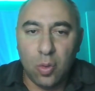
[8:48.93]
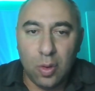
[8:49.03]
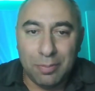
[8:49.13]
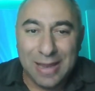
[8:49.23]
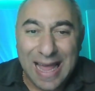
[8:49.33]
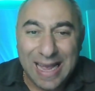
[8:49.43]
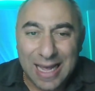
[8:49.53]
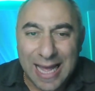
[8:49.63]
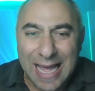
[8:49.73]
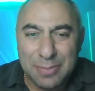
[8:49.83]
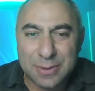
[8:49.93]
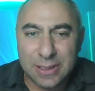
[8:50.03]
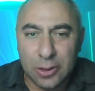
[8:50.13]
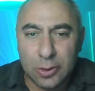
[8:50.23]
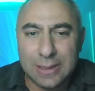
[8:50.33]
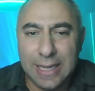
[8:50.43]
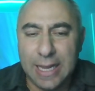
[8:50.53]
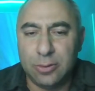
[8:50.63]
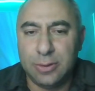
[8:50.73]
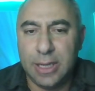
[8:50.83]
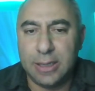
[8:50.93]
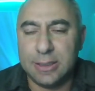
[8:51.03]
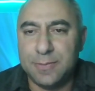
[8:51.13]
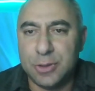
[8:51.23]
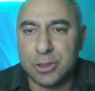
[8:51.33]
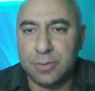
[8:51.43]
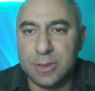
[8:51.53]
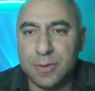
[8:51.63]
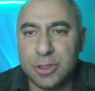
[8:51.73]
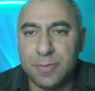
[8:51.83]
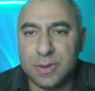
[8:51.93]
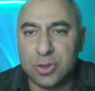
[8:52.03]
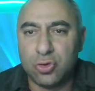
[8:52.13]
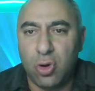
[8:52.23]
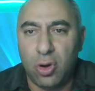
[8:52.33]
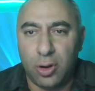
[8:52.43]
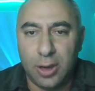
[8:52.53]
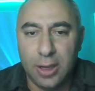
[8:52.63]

Black absolutely had to take this bishop. This bishop is strong.